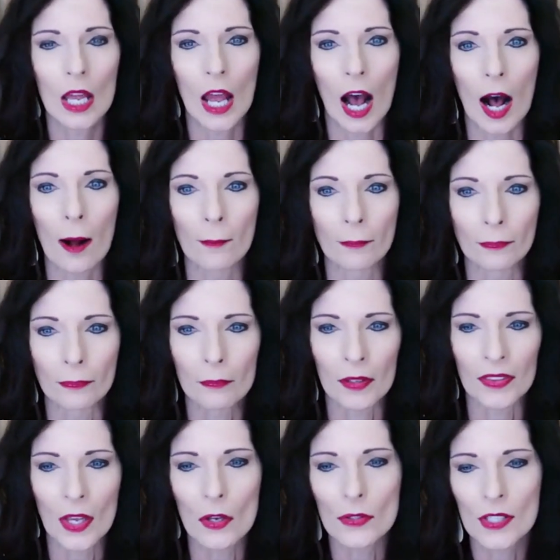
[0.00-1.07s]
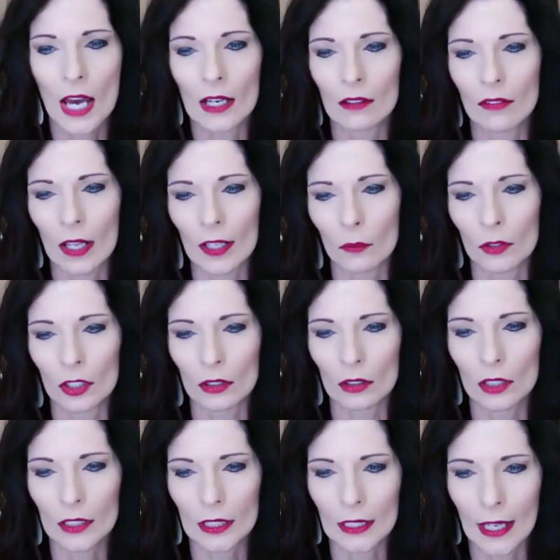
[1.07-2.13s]
But those kind of, like, when you're
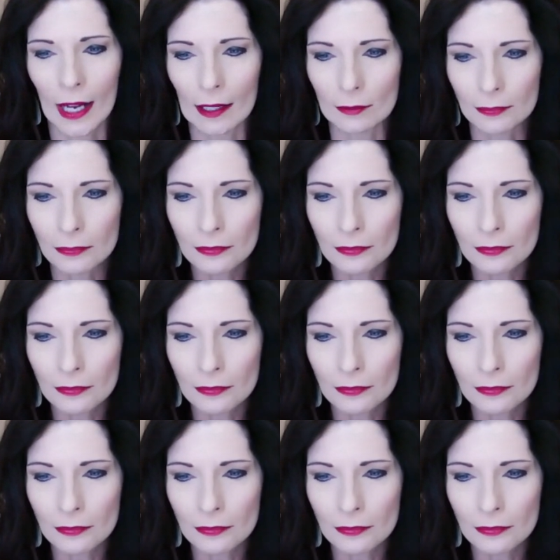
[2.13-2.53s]
looking at